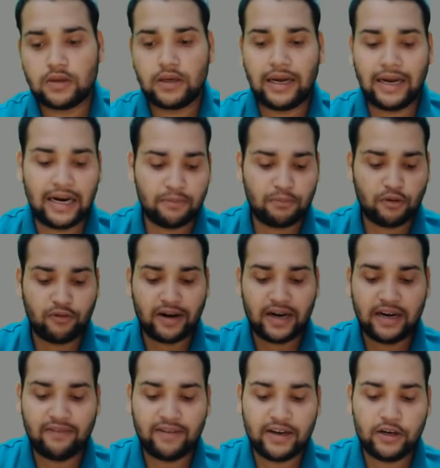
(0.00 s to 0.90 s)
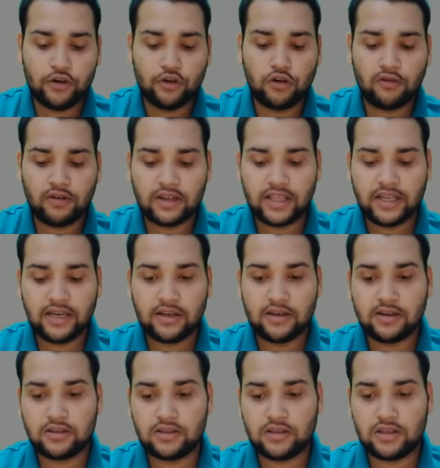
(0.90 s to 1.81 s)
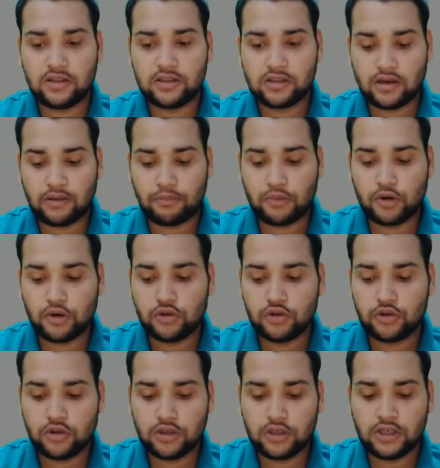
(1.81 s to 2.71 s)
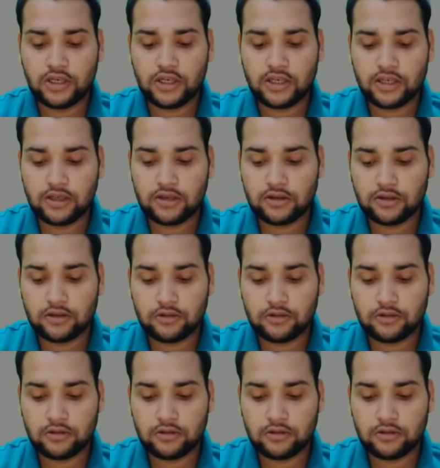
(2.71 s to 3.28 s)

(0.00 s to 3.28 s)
and provide a value over there. This opportunity